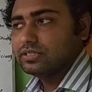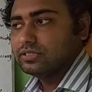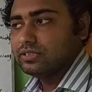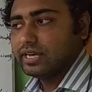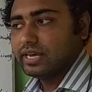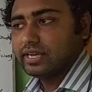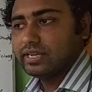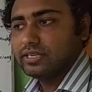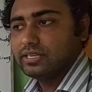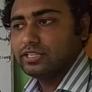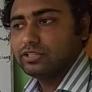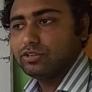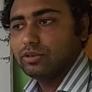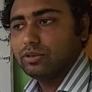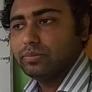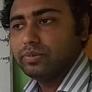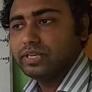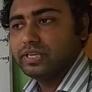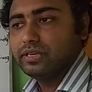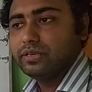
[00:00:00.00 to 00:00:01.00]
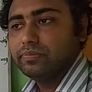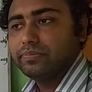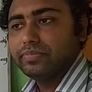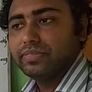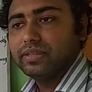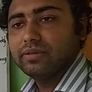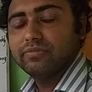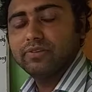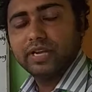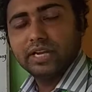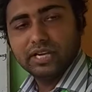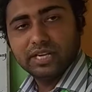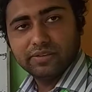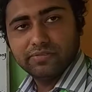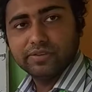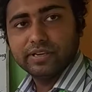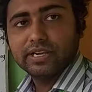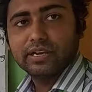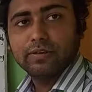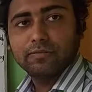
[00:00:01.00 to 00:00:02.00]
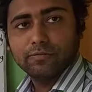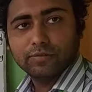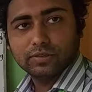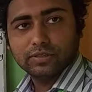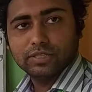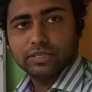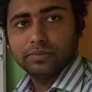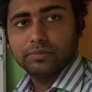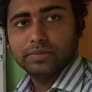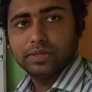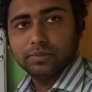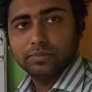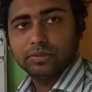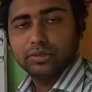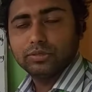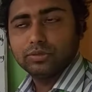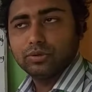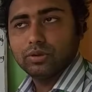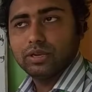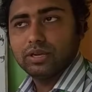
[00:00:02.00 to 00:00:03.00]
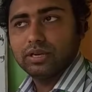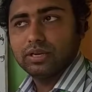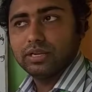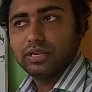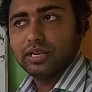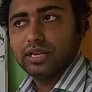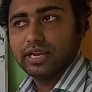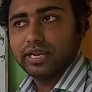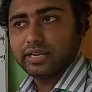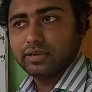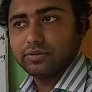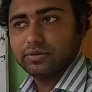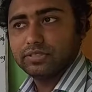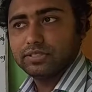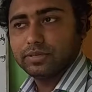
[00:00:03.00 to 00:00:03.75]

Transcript: then it will be very difficult for the people to learn the language.